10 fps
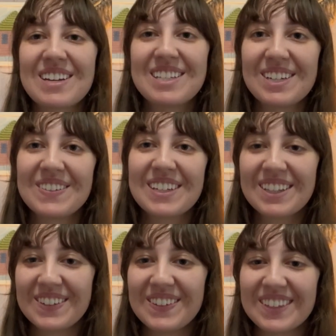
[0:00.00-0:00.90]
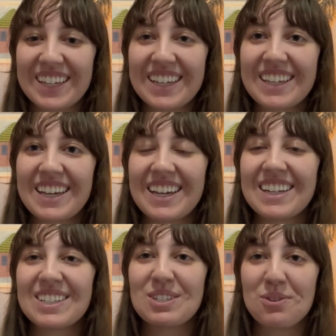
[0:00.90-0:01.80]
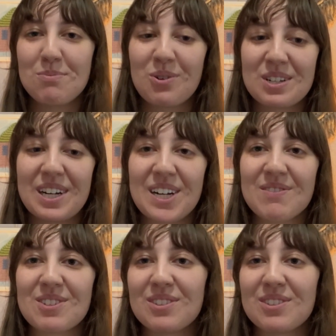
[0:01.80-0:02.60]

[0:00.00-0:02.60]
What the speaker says: doing the whole thing again 2 more times.